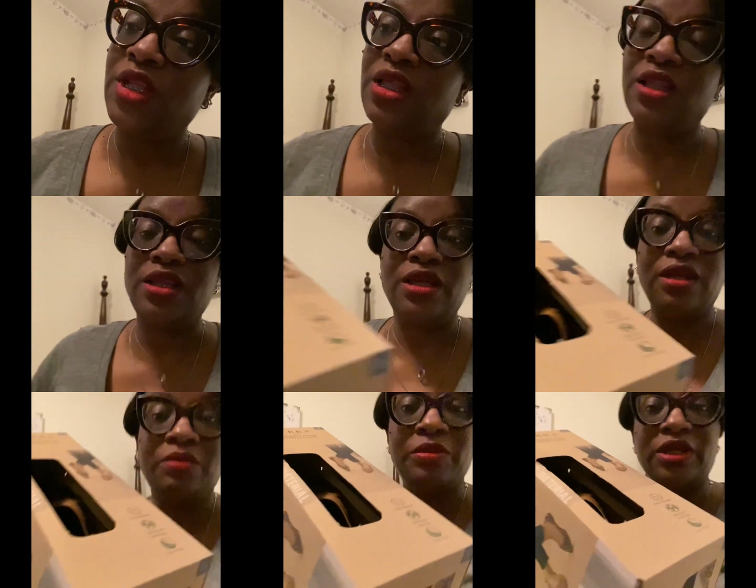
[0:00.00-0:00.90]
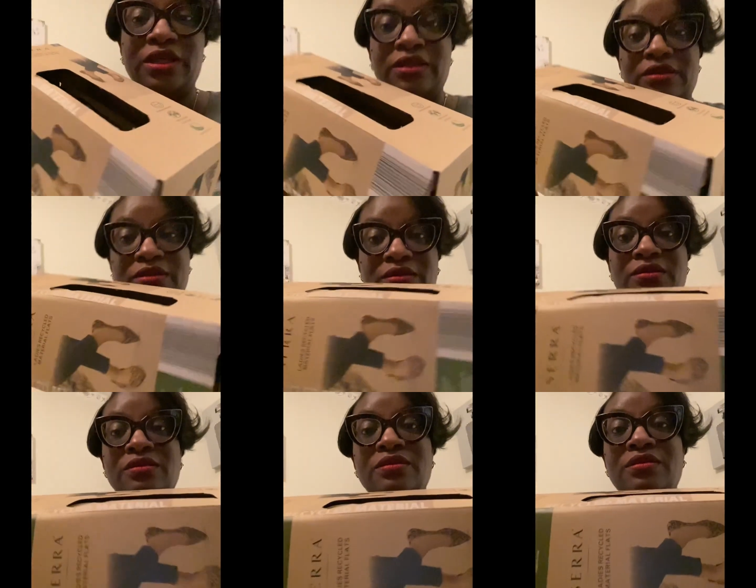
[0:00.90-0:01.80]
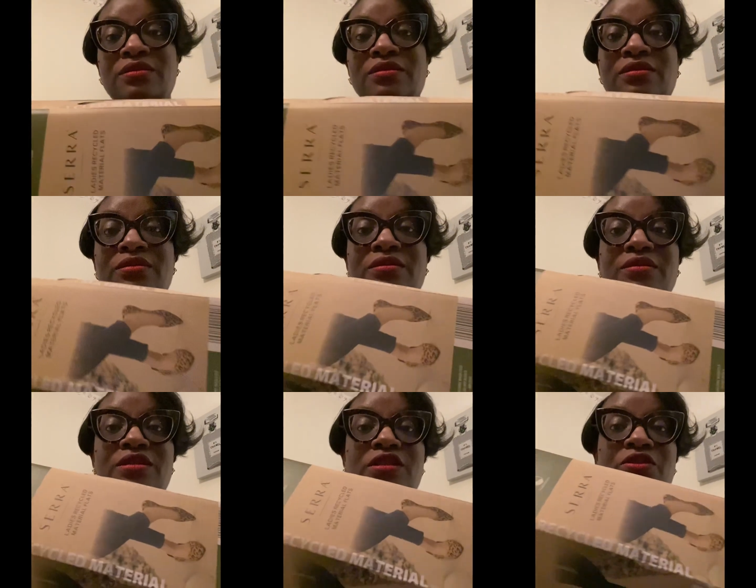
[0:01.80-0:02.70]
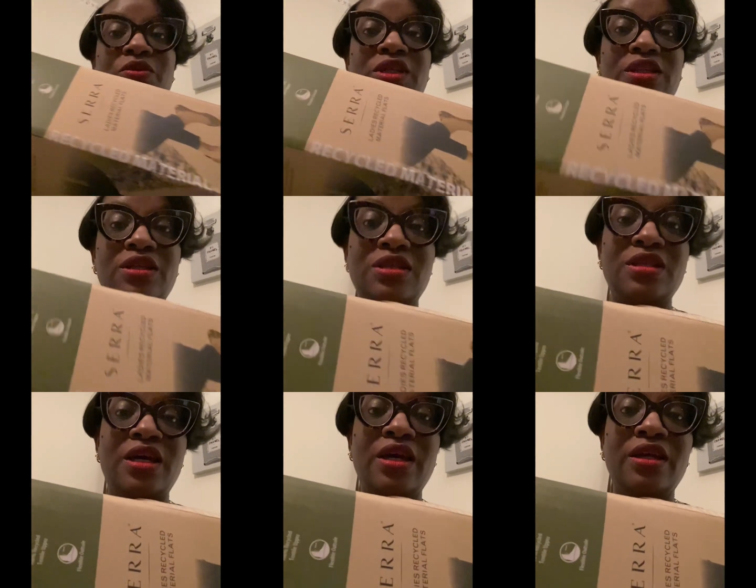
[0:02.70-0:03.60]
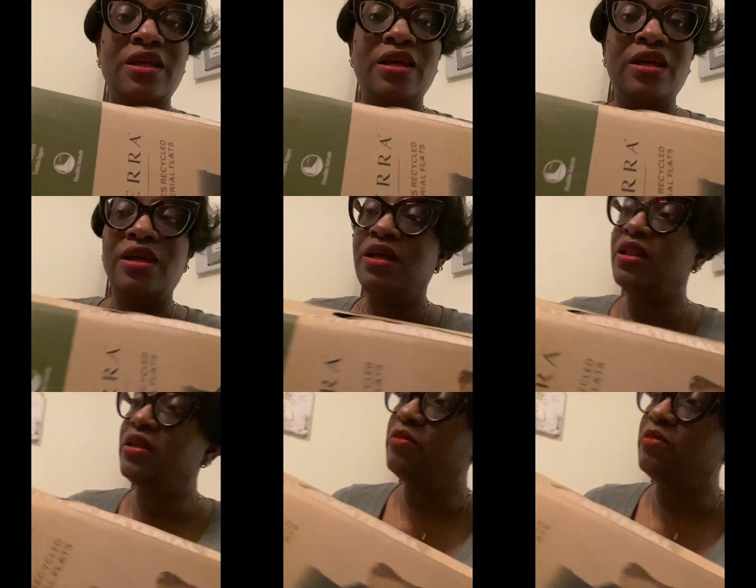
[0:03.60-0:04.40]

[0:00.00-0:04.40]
that they come in. This is what it looks like, and they're